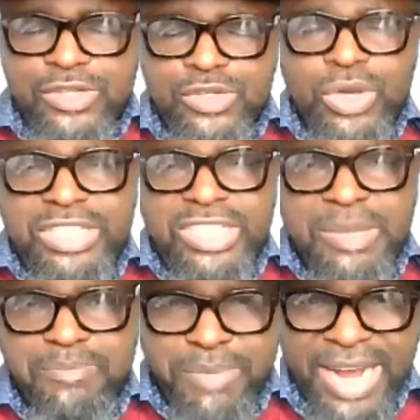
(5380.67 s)
So it
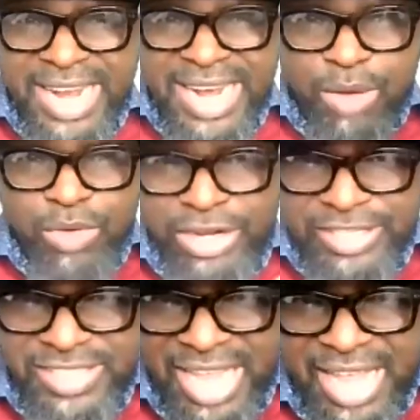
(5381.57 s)
is important that we
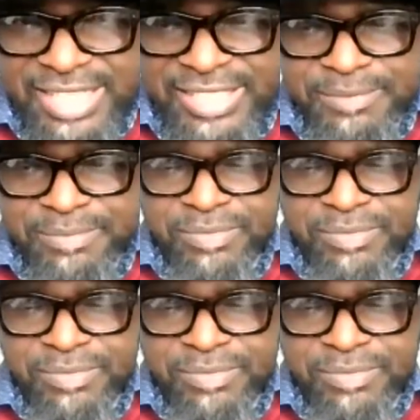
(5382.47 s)
understand